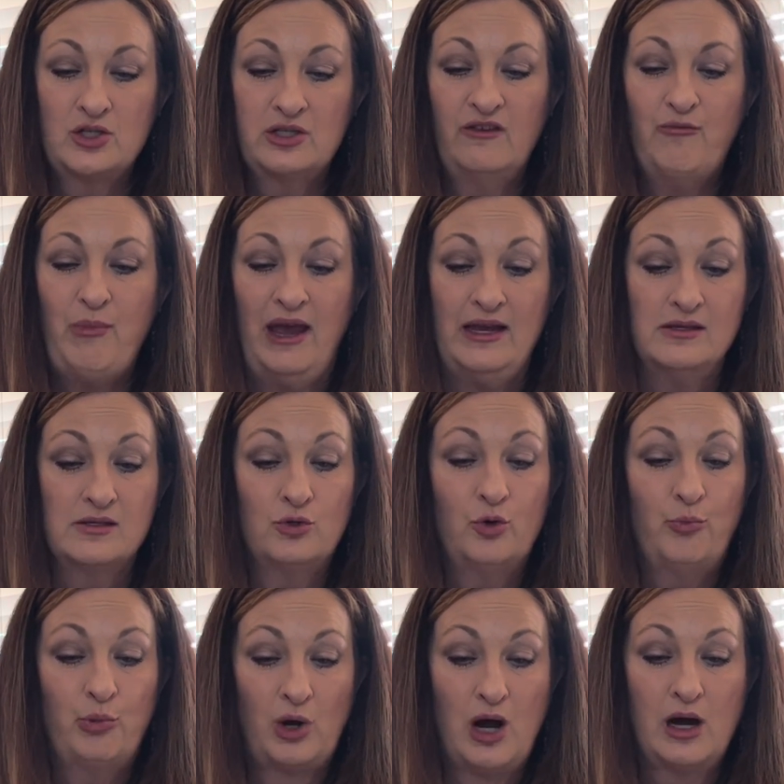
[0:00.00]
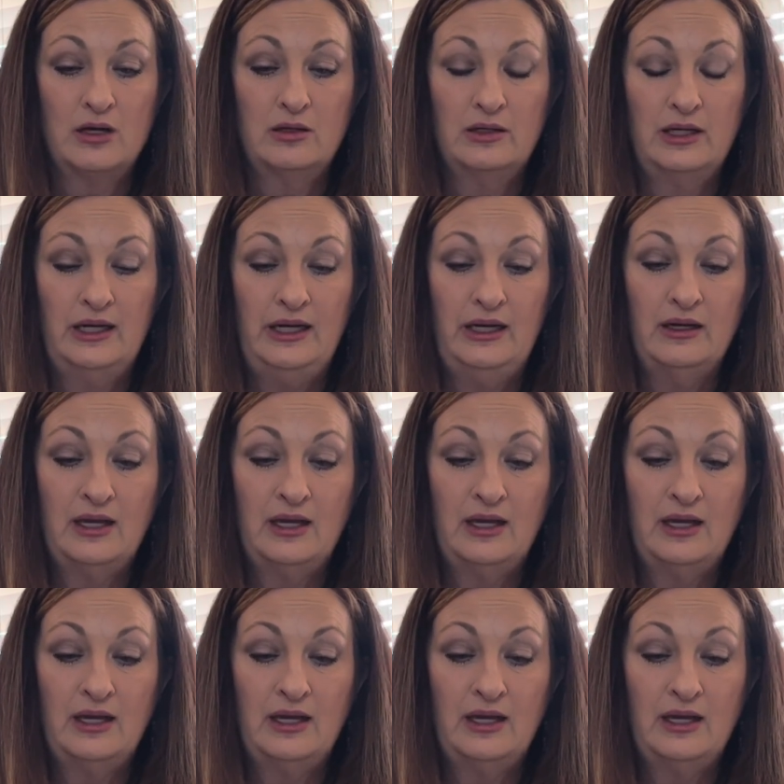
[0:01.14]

leaf basil, broccoli,